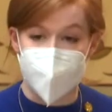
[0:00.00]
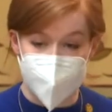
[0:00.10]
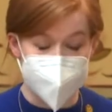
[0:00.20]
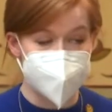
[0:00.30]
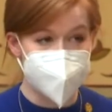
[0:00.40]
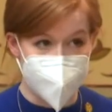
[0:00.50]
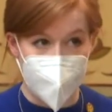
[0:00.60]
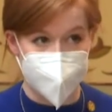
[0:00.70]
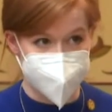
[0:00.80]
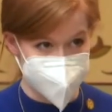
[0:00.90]

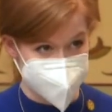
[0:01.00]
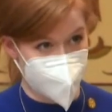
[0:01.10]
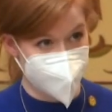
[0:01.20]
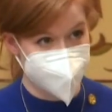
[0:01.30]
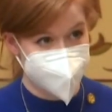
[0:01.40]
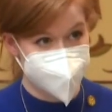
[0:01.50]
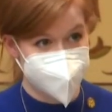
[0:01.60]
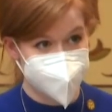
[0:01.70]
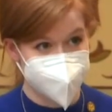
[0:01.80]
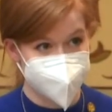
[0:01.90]
34 years old
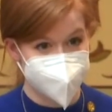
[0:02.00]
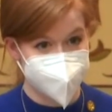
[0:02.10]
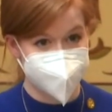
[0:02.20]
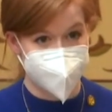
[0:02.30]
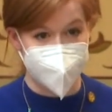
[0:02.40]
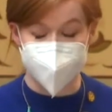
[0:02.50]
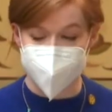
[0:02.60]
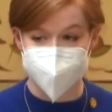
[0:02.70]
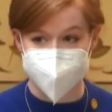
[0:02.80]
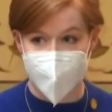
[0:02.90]
and
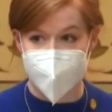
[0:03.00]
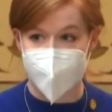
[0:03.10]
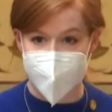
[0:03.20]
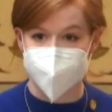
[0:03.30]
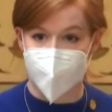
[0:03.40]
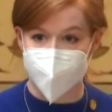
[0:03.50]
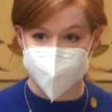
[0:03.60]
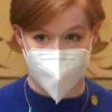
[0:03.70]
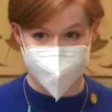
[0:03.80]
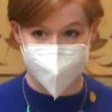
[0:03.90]
just shy of 8 months
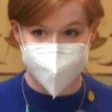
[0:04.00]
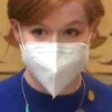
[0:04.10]
pregnant.